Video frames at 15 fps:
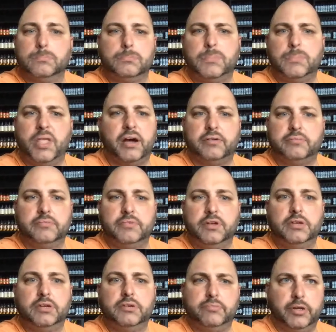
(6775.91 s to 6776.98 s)
No.
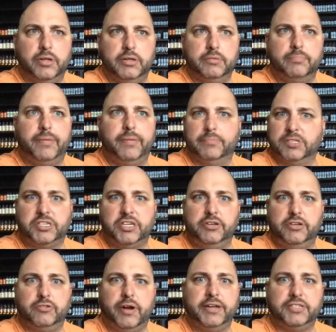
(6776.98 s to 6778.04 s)
Will it be machine
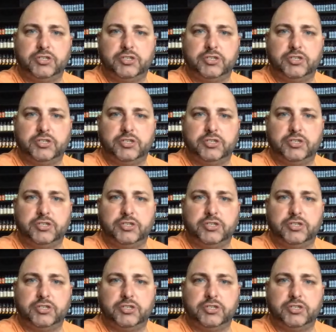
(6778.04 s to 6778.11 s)
great?